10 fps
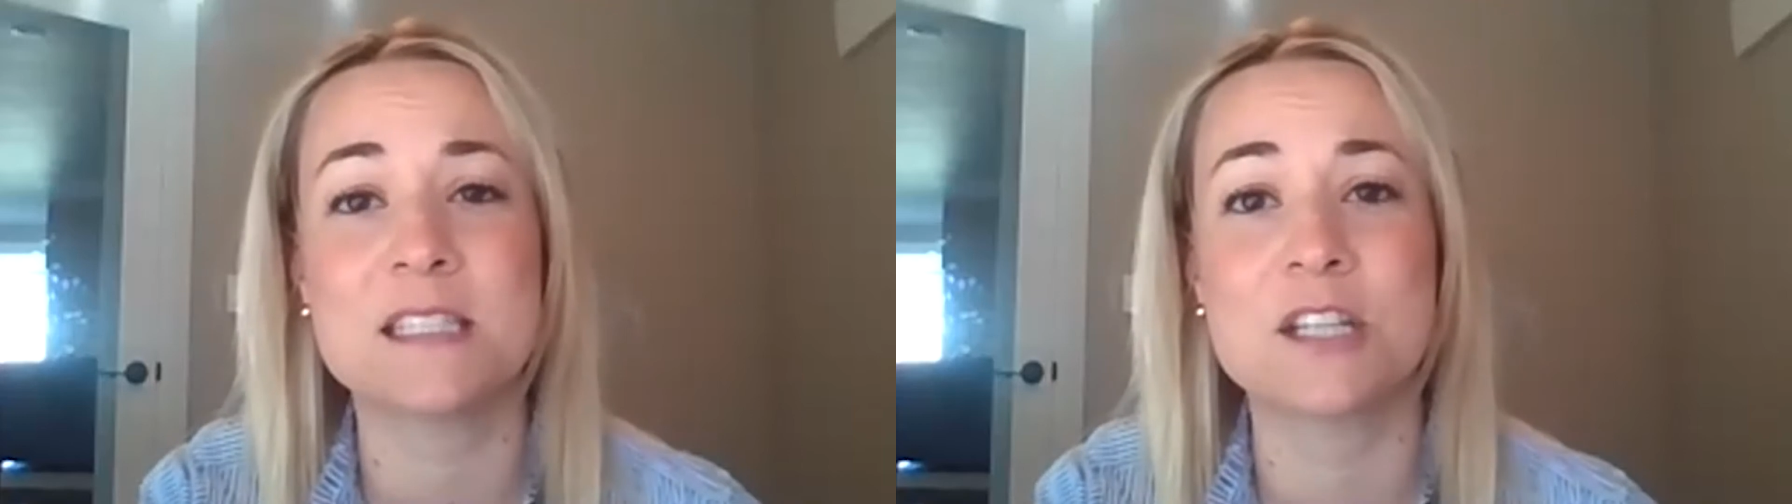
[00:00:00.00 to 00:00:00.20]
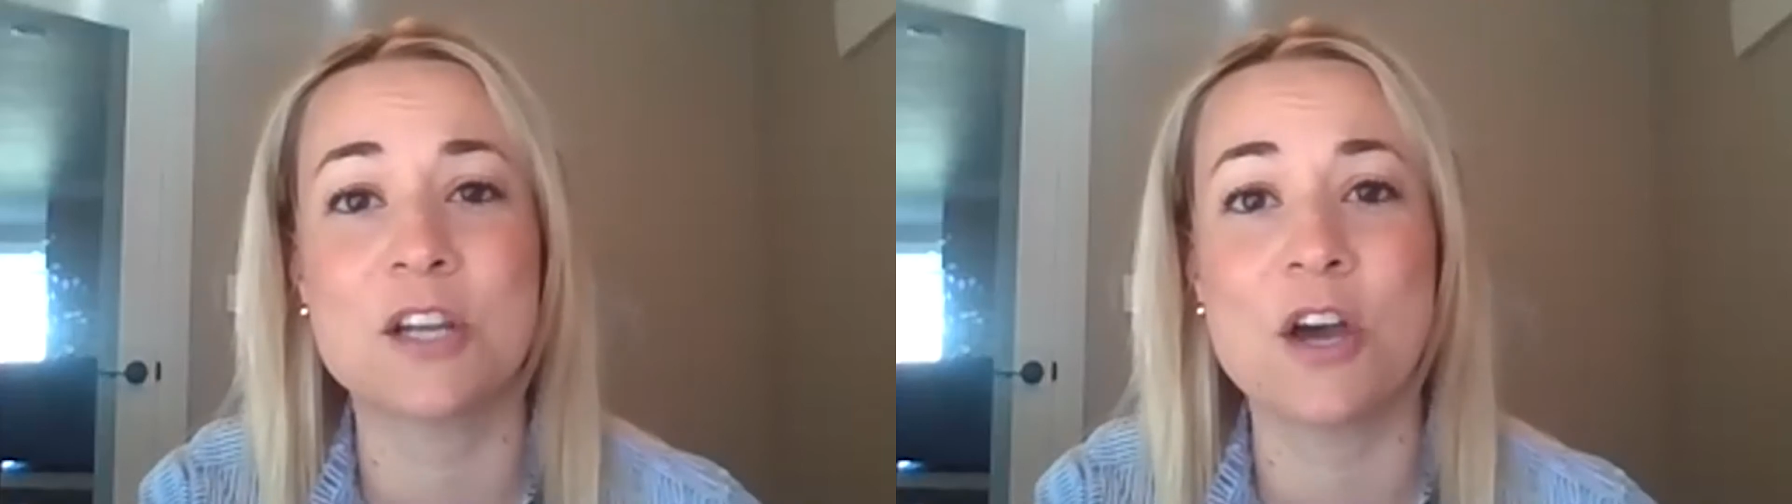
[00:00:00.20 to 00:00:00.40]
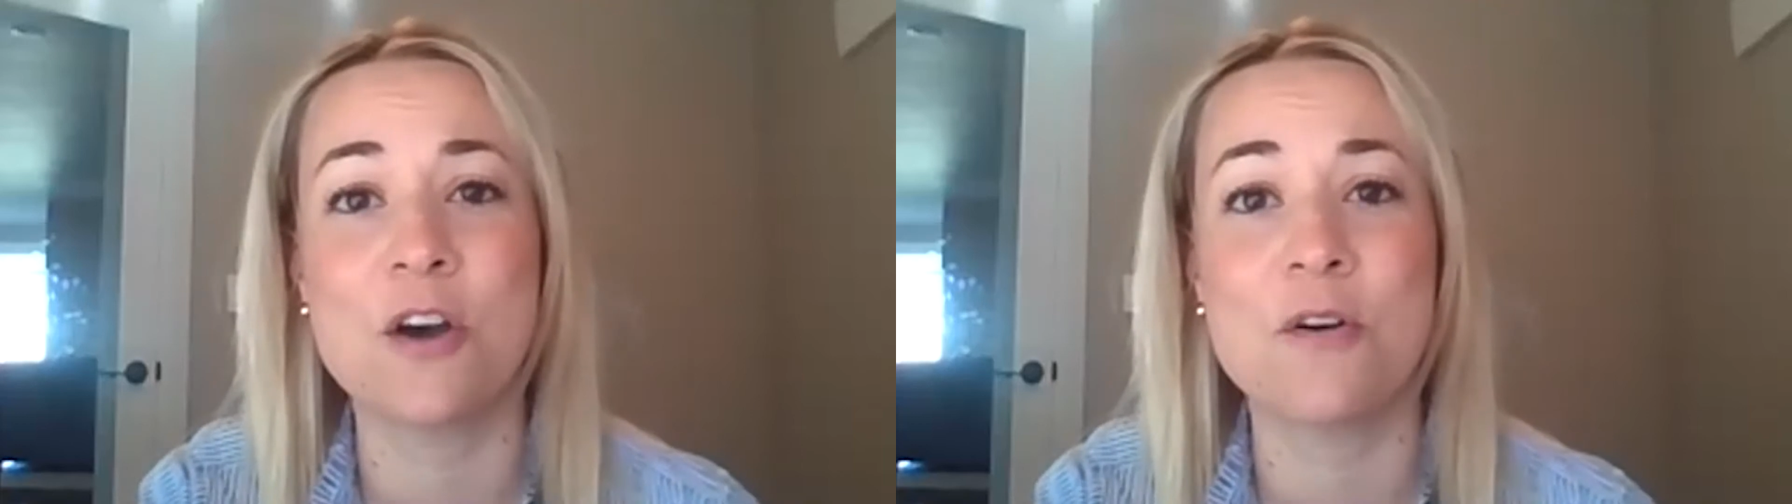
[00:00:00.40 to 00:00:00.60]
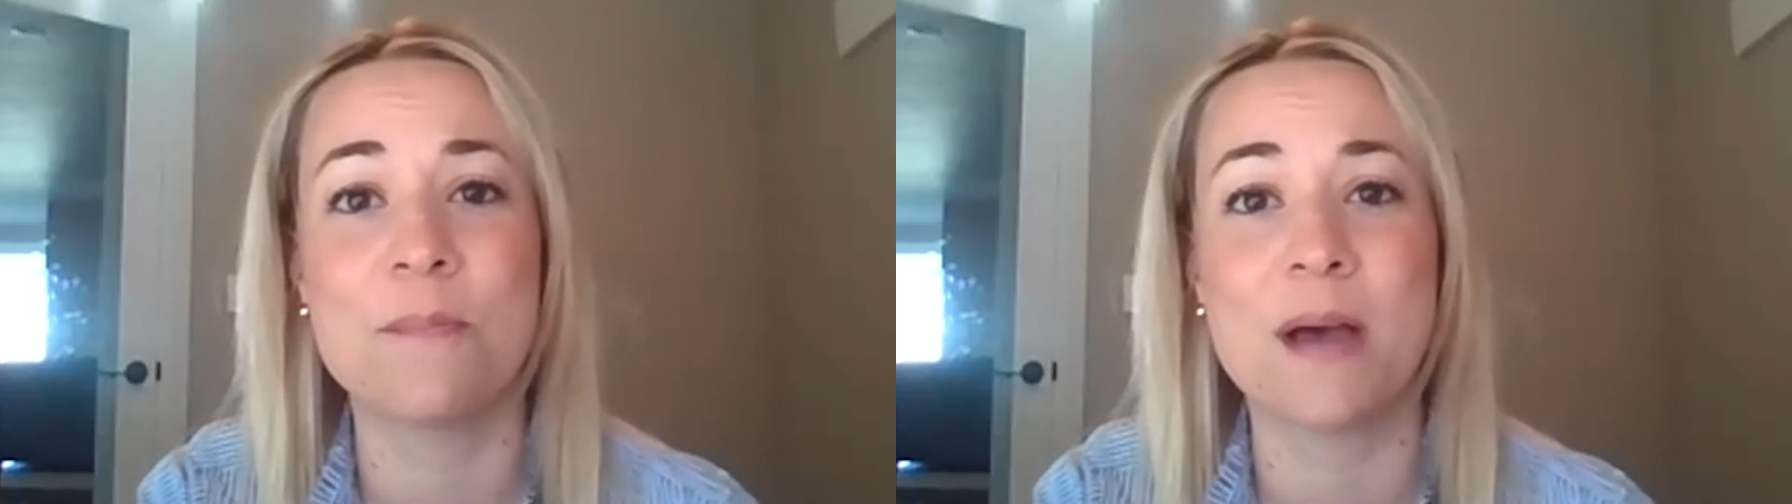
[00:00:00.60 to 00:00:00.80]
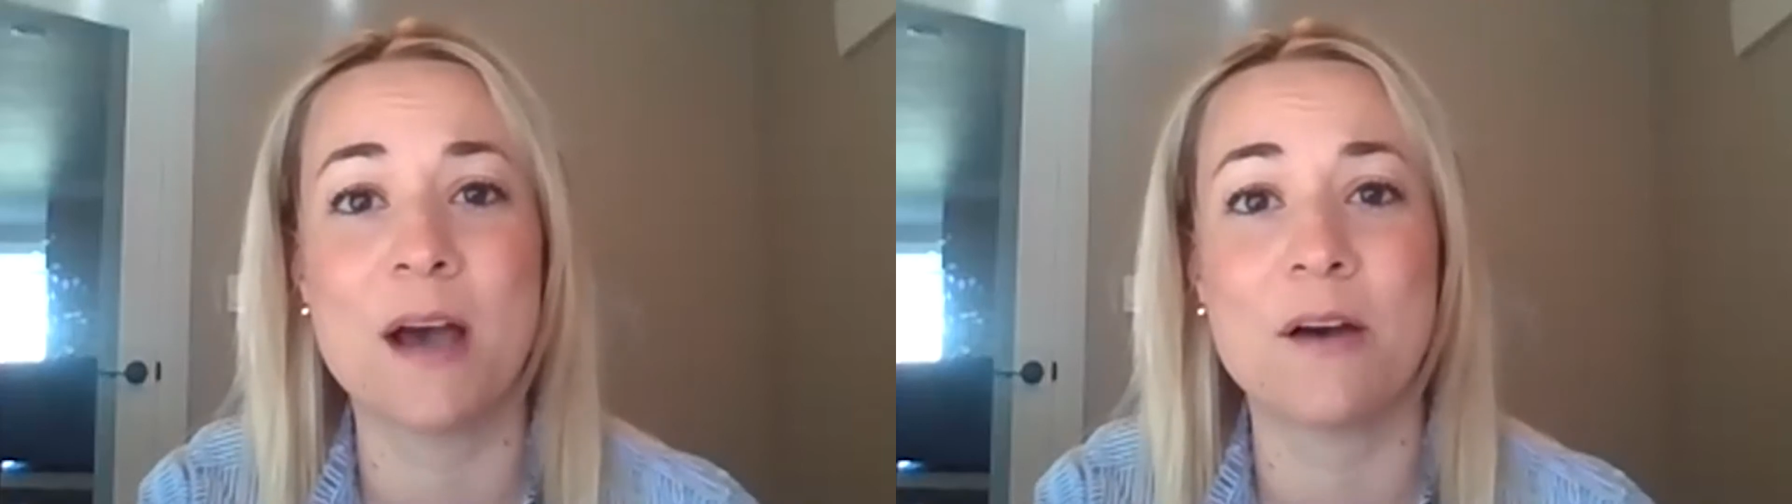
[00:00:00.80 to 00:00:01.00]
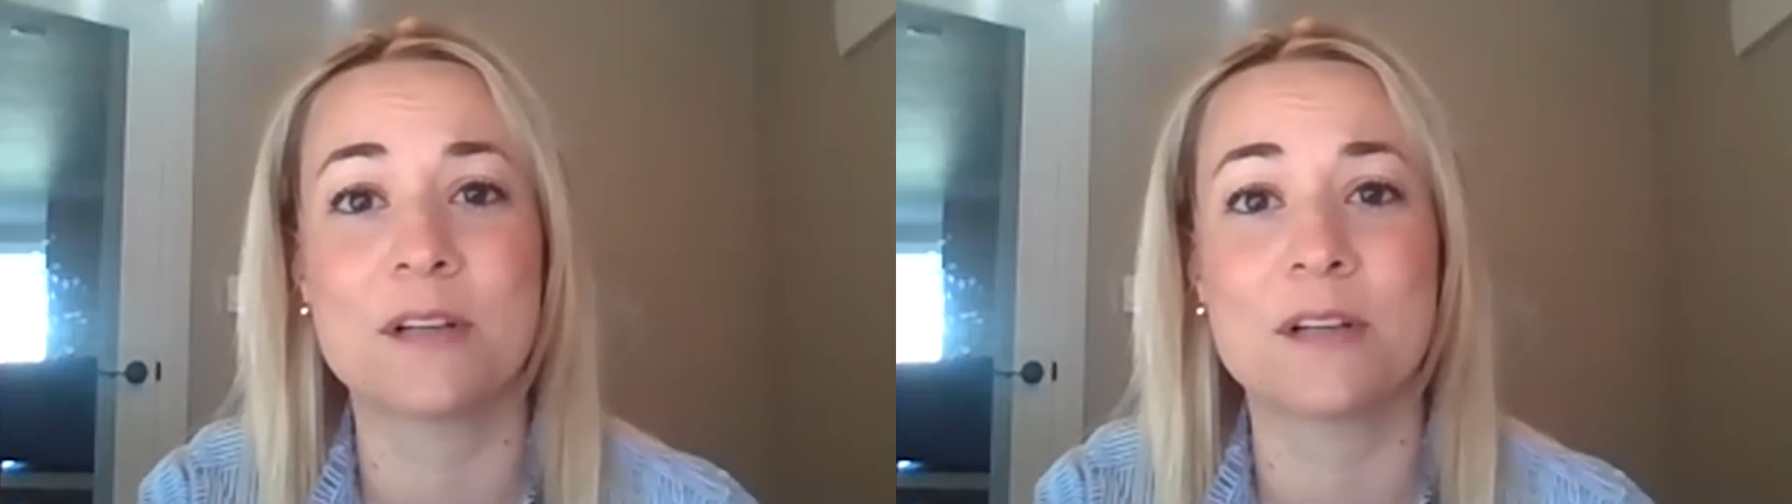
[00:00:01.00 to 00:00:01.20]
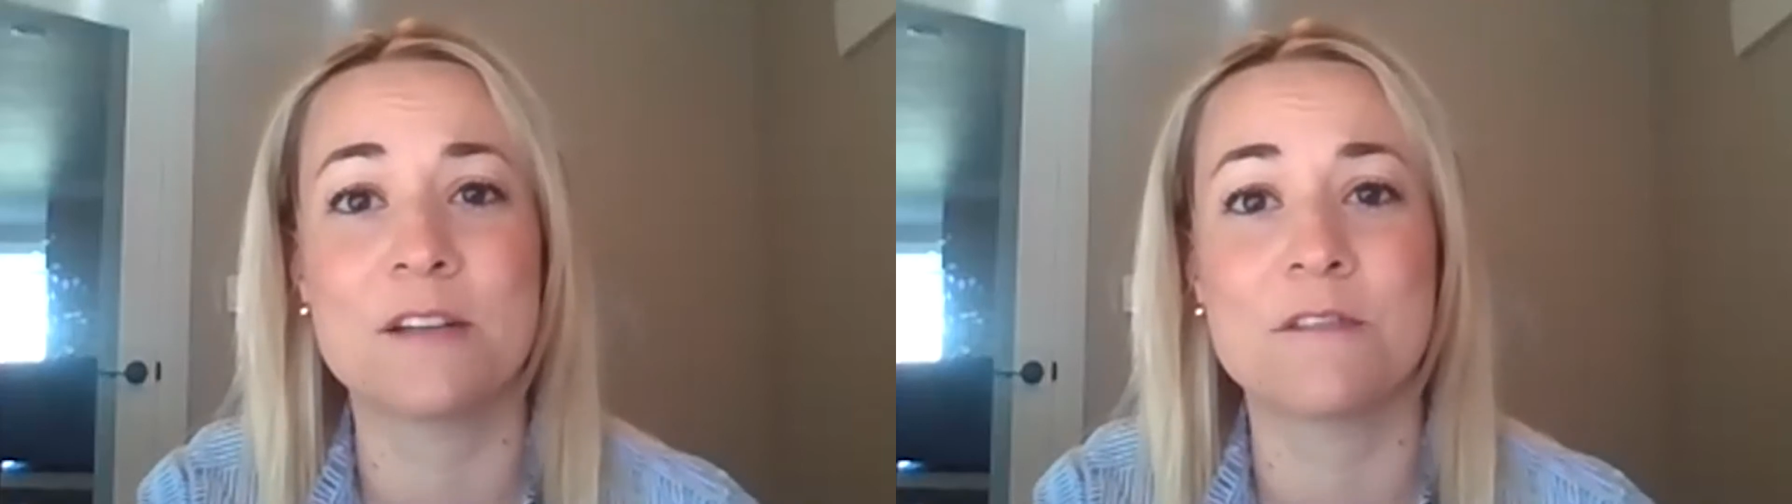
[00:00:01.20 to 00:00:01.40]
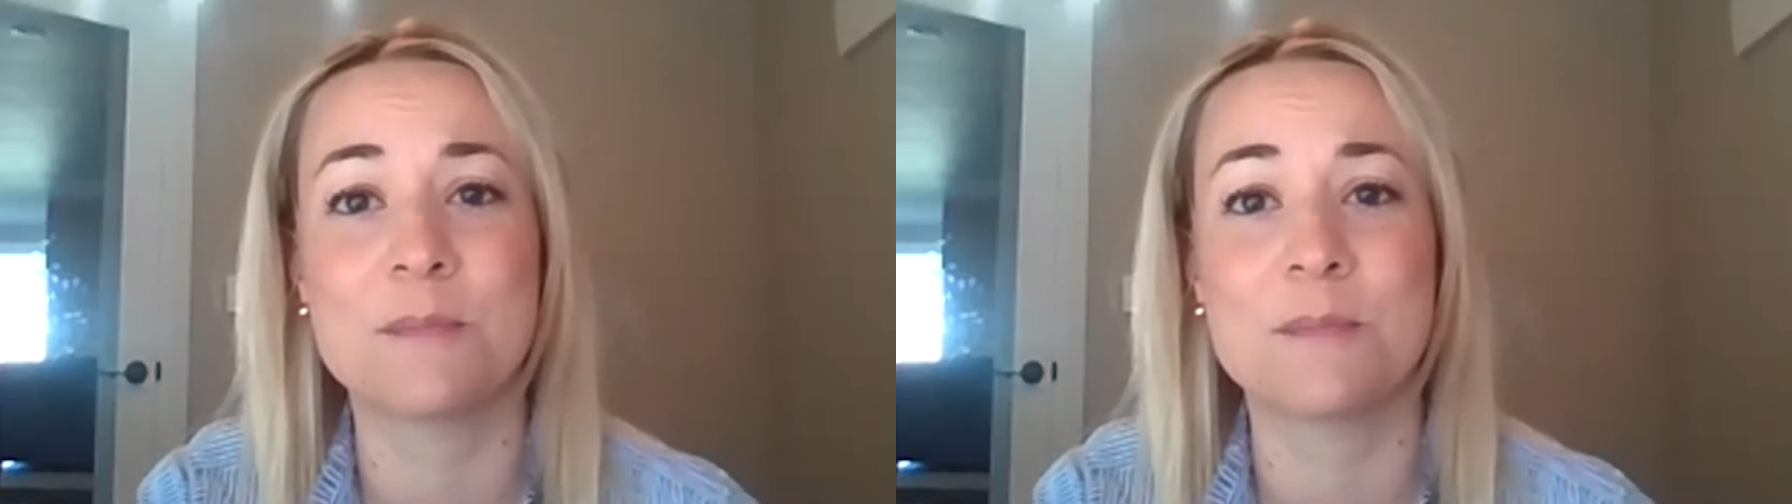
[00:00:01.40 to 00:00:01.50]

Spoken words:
to know about kind of